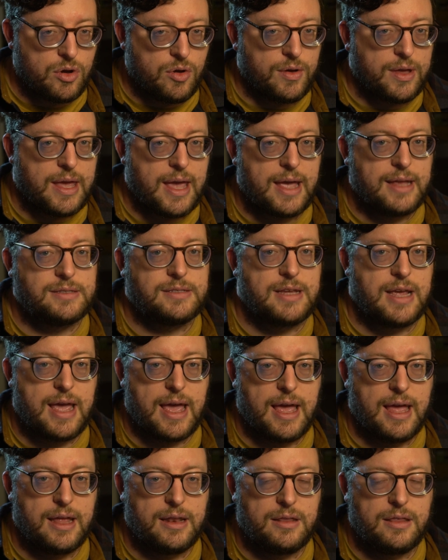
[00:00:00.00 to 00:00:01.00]
head to
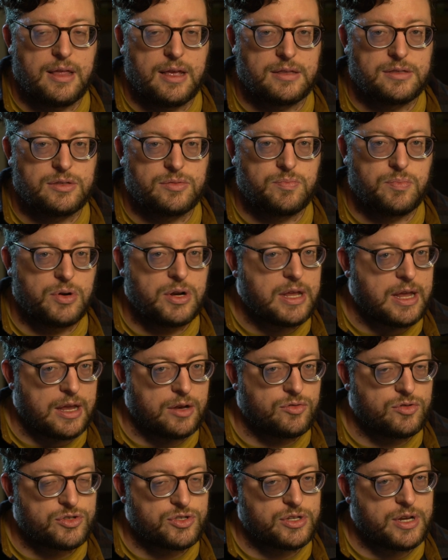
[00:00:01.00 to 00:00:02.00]
head that's pretty
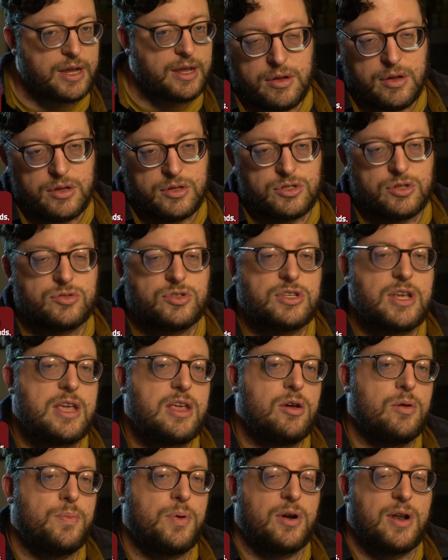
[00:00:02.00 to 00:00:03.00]
interesting. So say
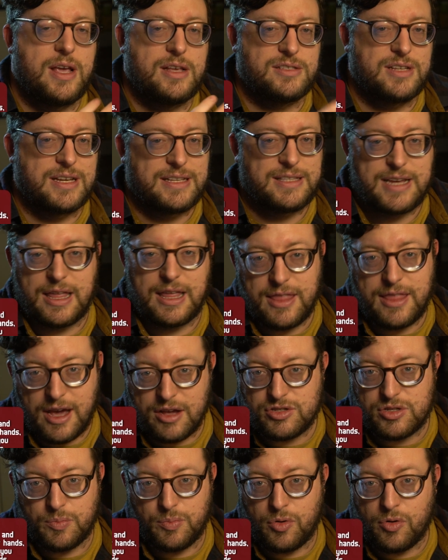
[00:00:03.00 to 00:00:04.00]
your opponent has like
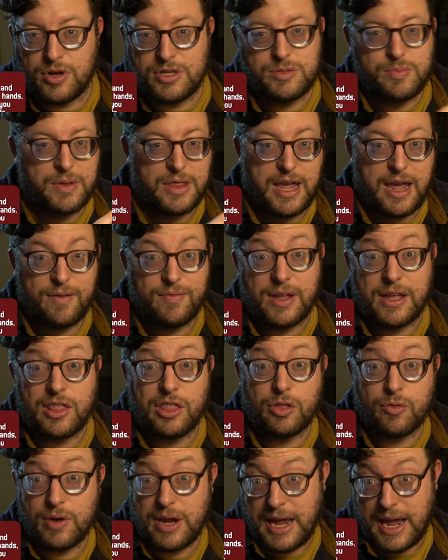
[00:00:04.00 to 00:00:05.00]
10,000 points, but they have like
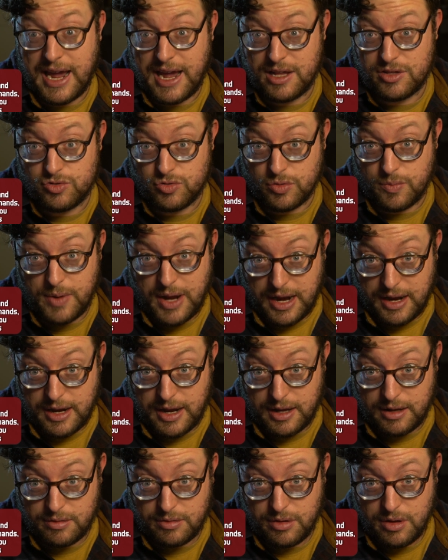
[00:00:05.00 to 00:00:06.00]
3 hands
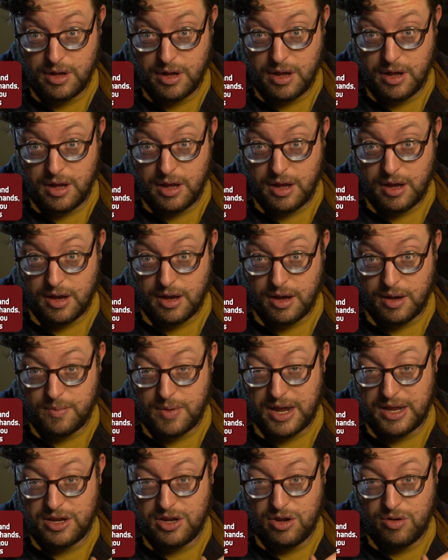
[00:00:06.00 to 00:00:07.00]
remaining.
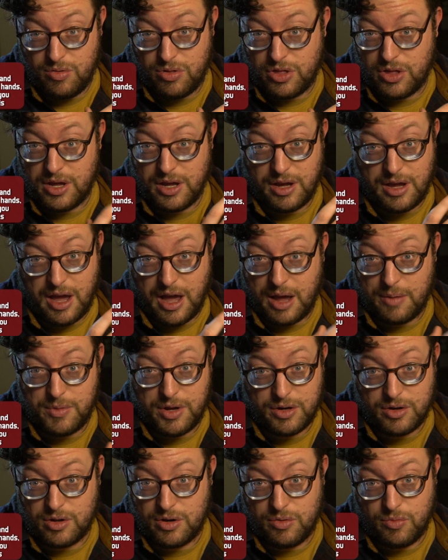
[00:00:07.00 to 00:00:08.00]
And you think, I'm not
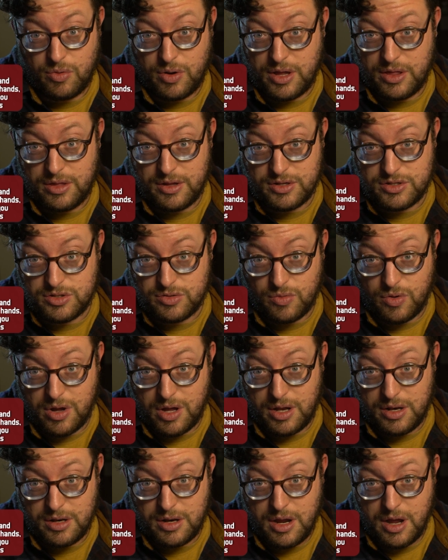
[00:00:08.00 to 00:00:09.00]
going to win this
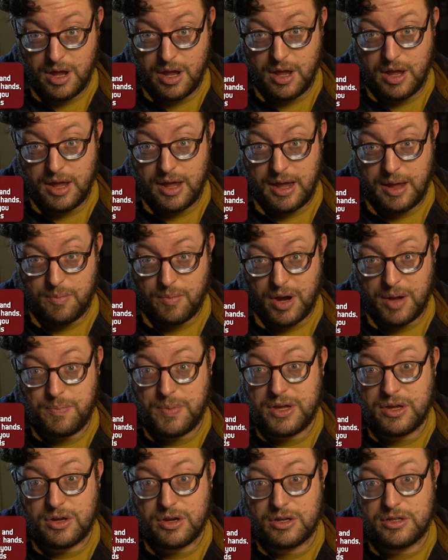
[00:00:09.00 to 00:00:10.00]
one. It might be
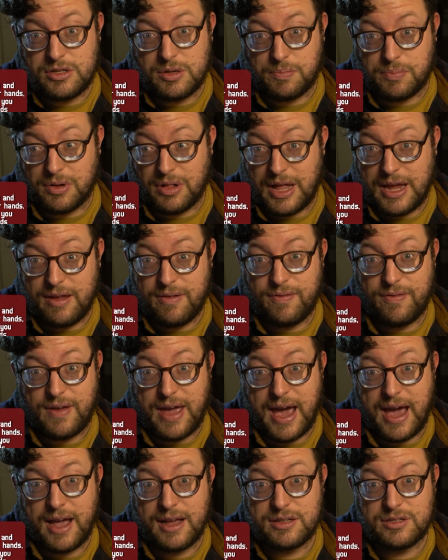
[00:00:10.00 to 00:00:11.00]
good to play
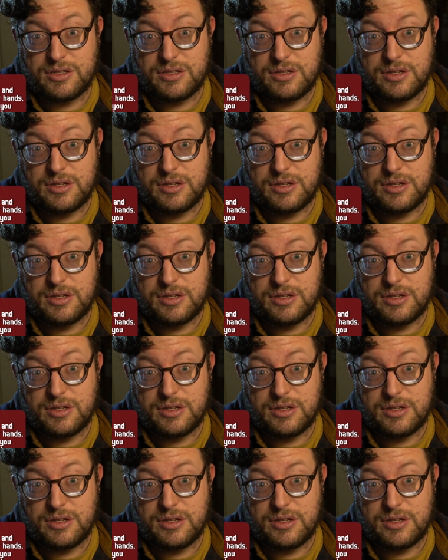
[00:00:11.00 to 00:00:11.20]
fast